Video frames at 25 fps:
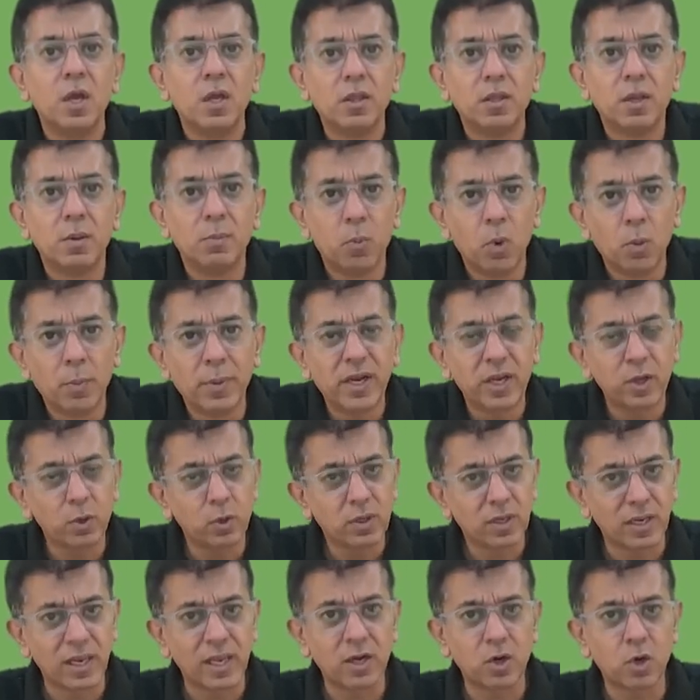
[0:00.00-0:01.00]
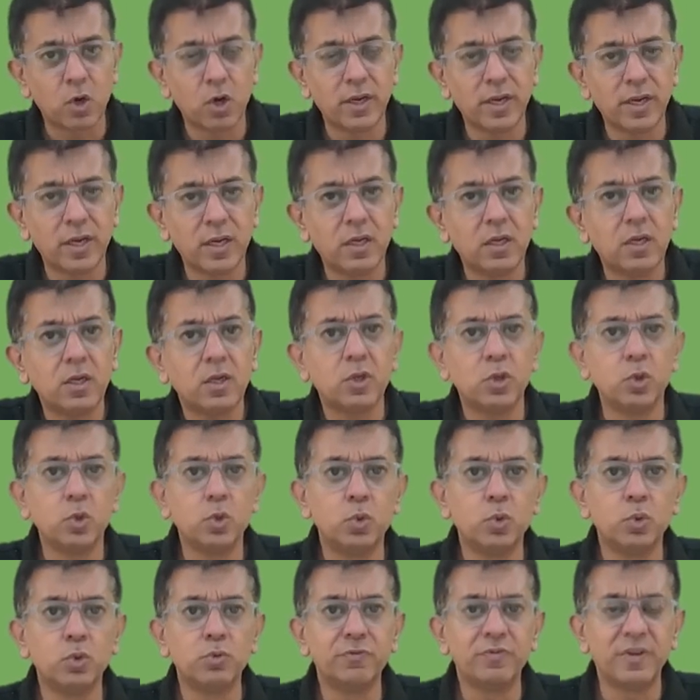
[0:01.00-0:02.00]
The moment you click on it, you
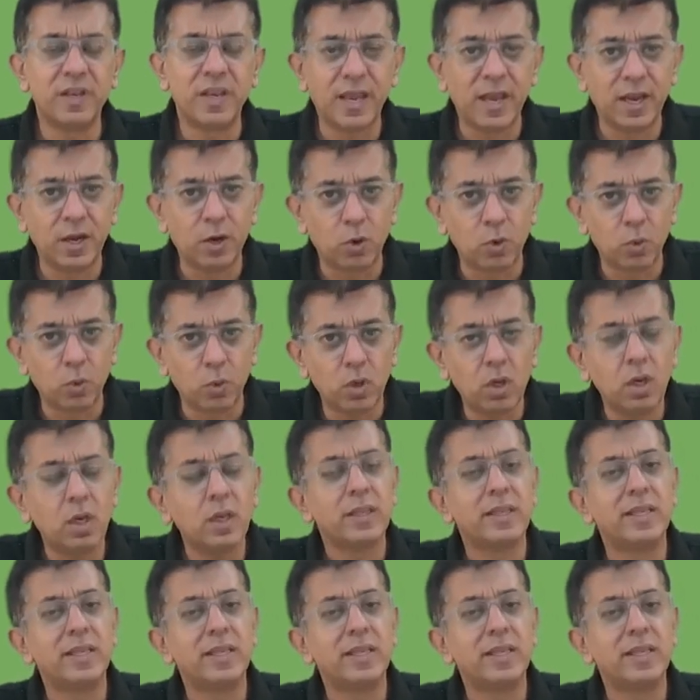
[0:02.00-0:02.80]
will enroll.